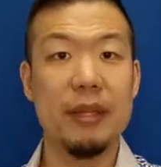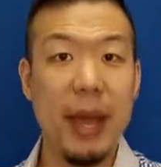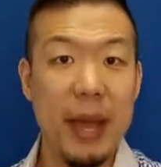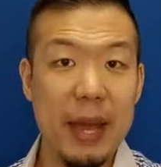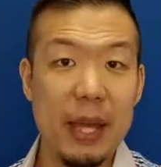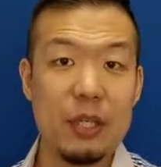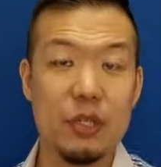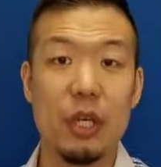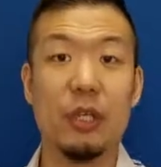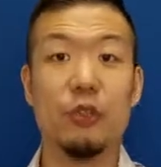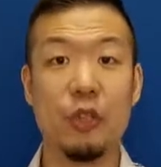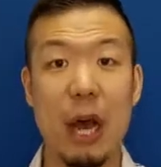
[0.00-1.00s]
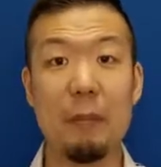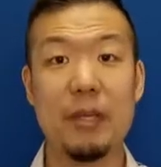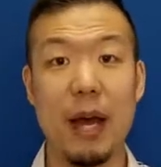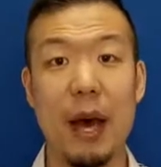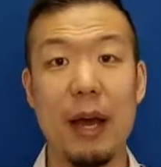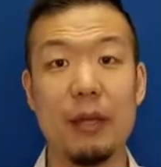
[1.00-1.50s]
dates, job
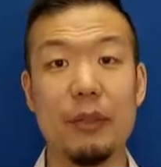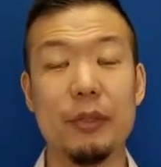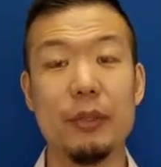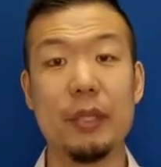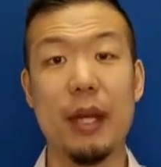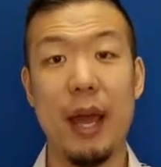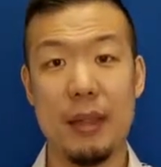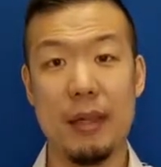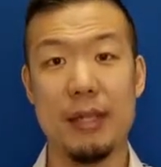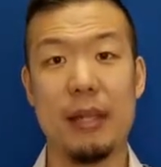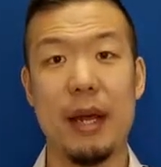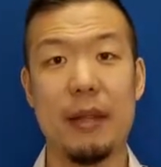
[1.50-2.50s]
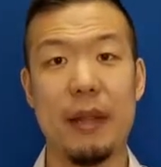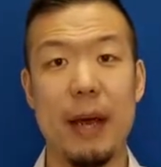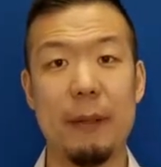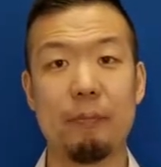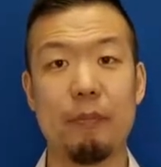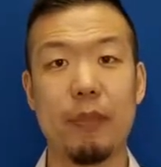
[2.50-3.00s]
titles, and things like
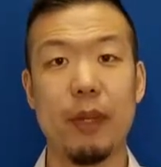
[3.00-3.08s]
that.